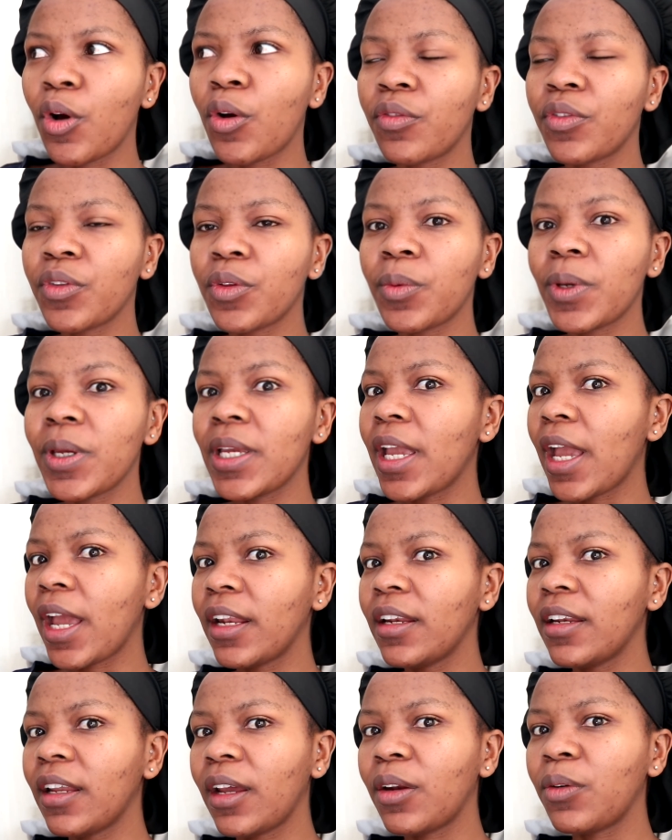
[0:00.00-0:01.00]
over the
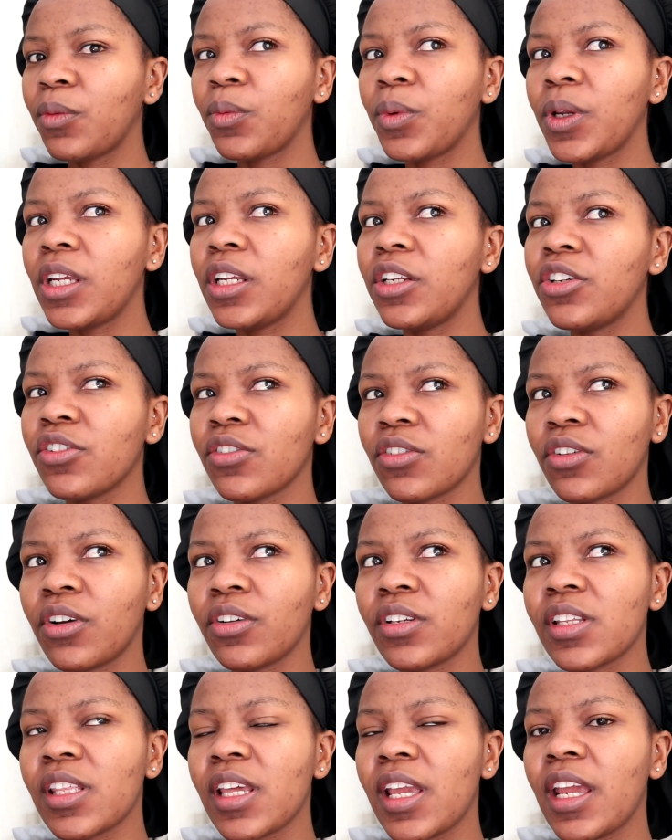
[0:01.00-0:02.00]
weekend and we just
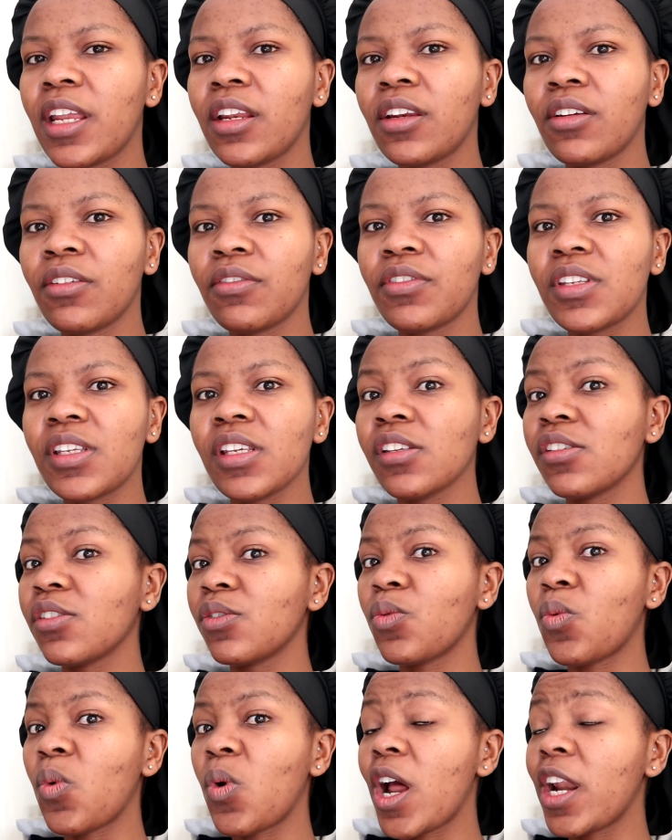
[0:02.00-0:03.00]
got to the end of
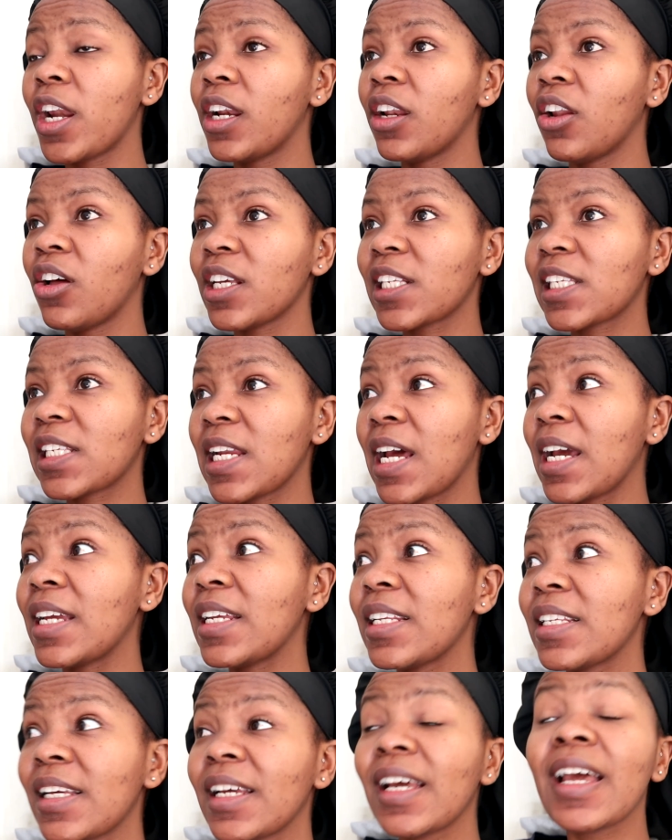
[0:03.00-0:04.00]
season one last
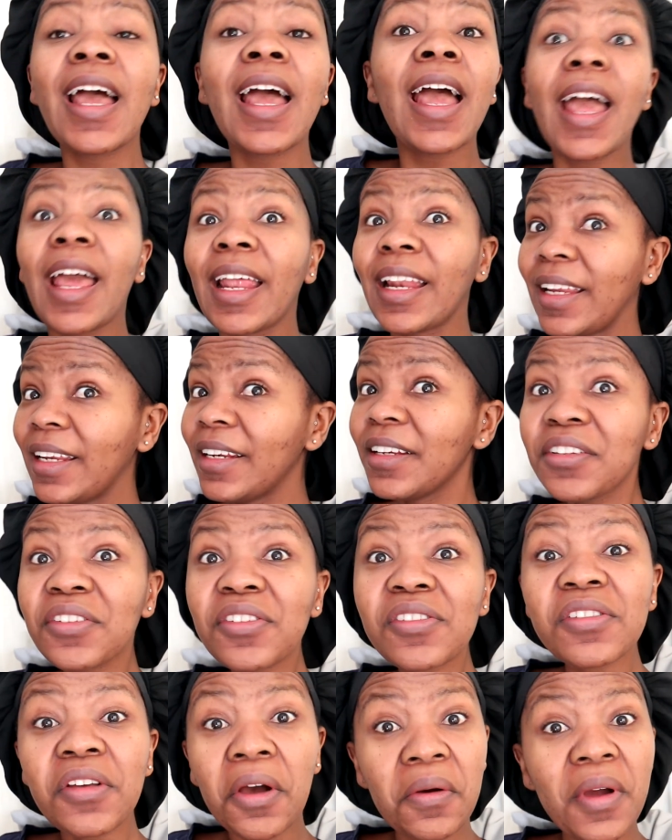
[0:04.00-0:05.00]
night. And it is
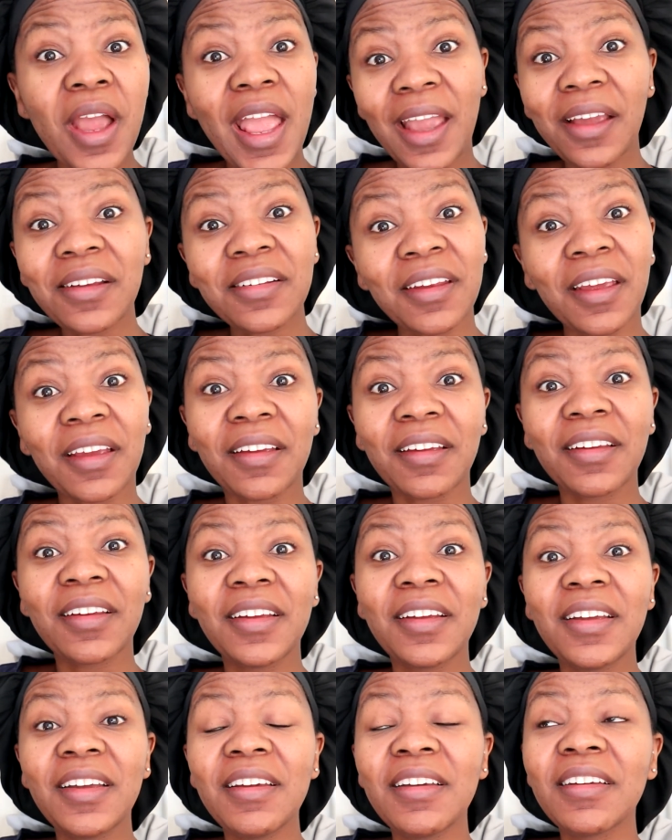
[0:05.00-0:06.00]
so hectic.
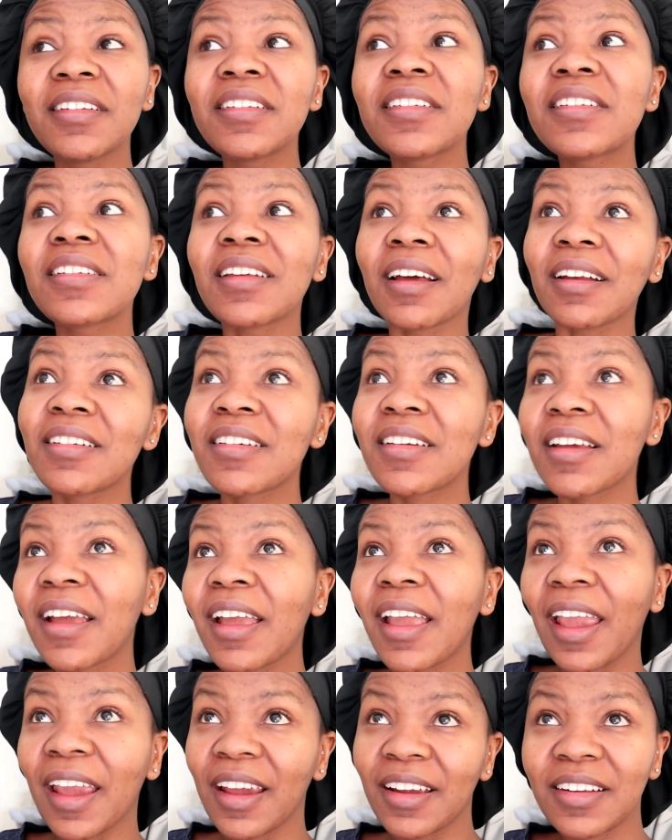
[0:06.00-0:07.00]
It is such a
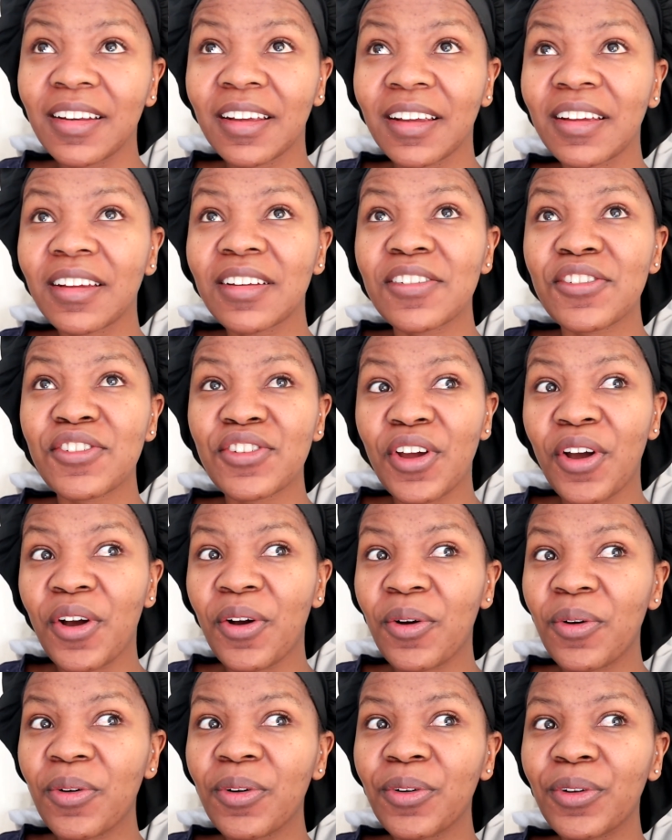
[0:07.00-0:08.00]
hectic
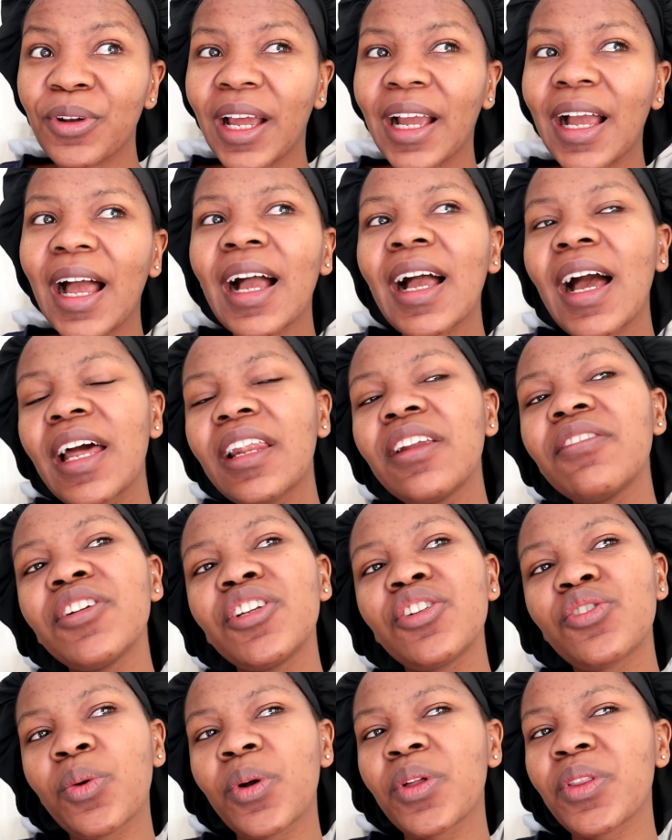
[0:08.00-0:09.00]
show. Like, I kind of
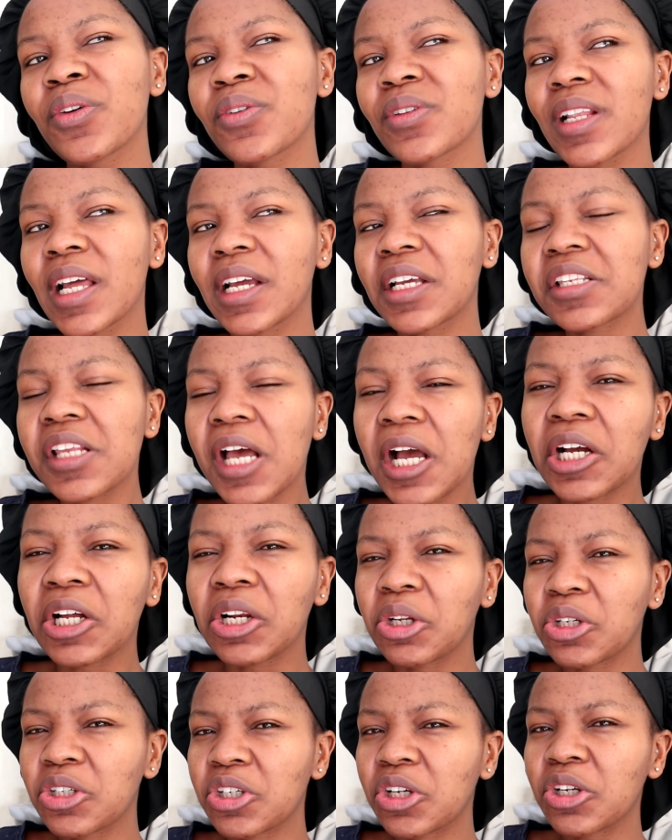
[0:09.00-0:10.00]
enjoy those like
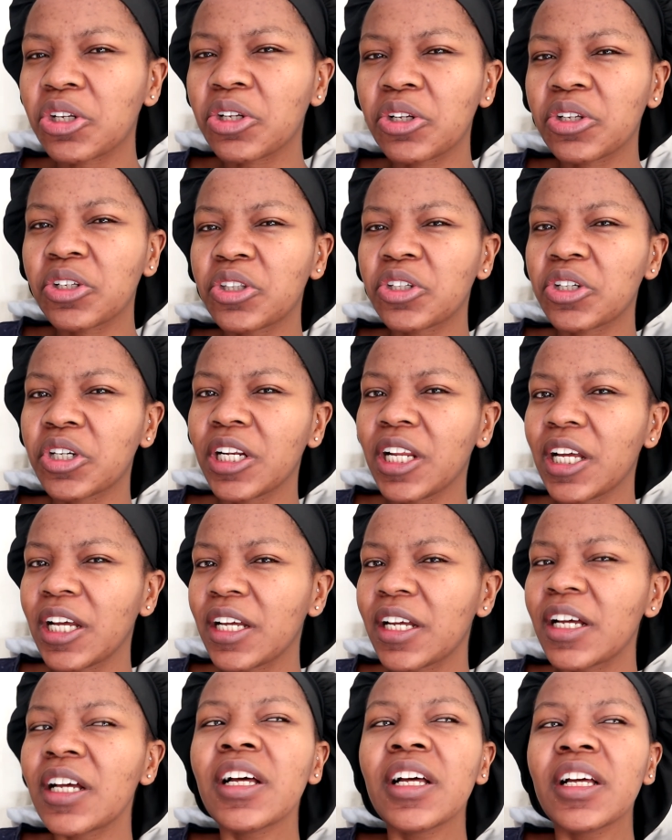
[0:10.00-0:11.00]
psychological
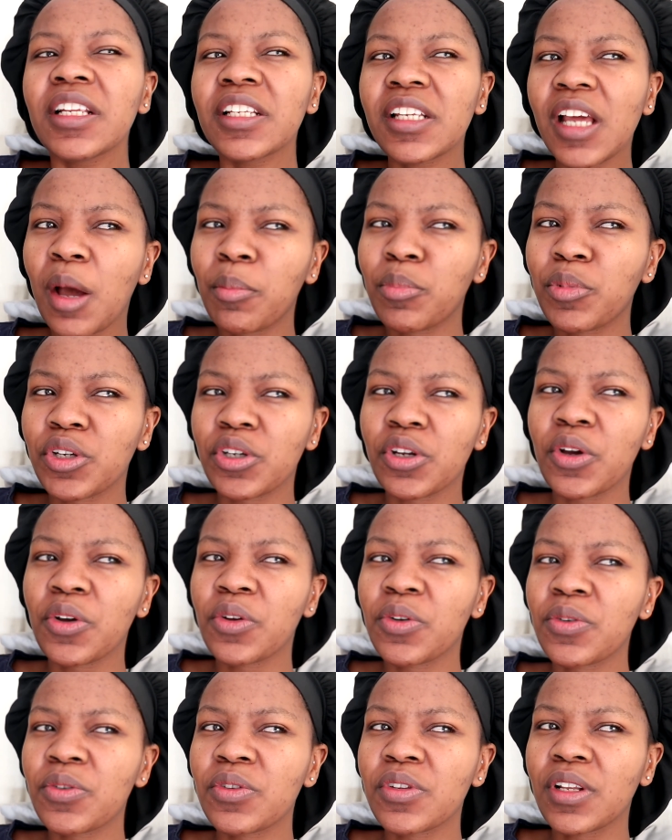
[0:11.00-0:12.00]
thriller type of
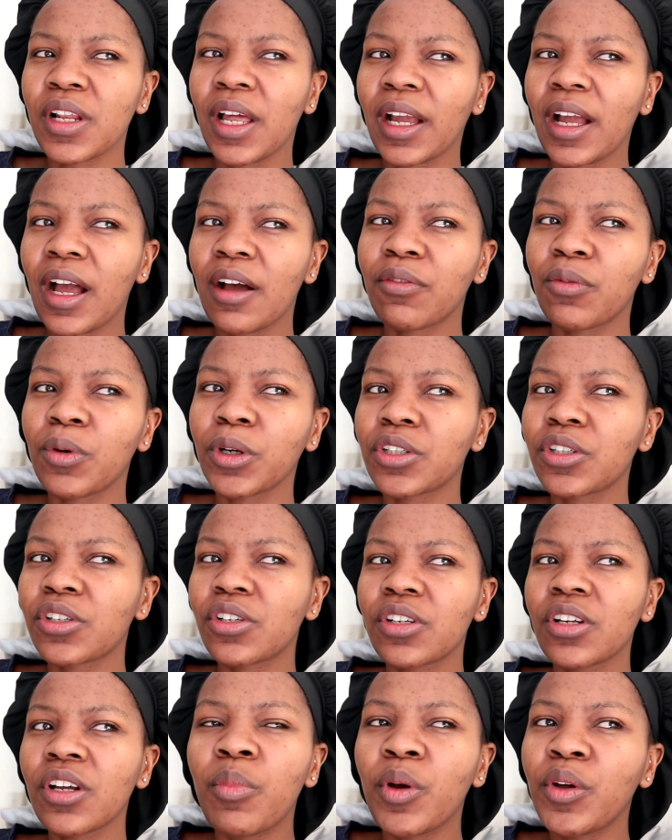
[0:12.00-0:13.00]
shows. Like, I've
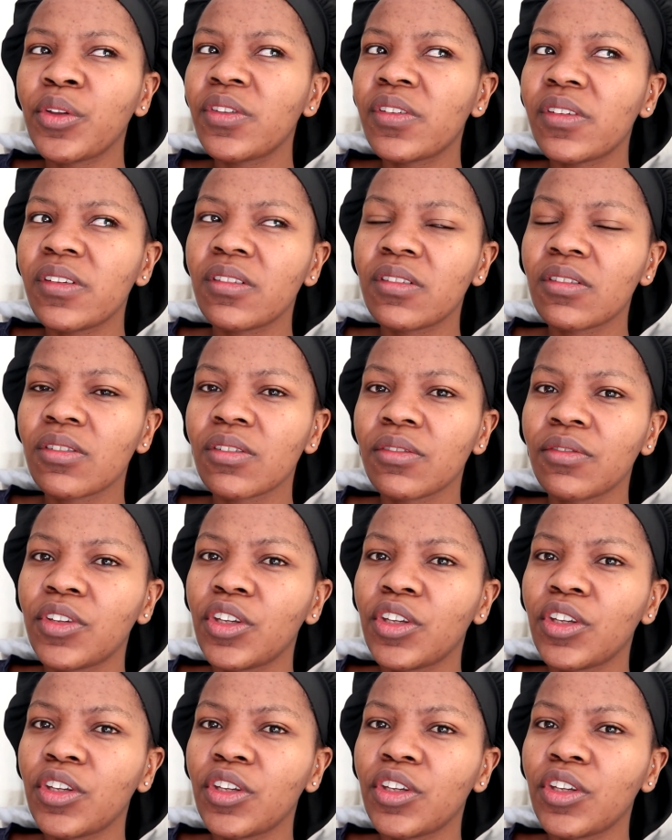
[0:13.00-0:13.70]
watched both seasons of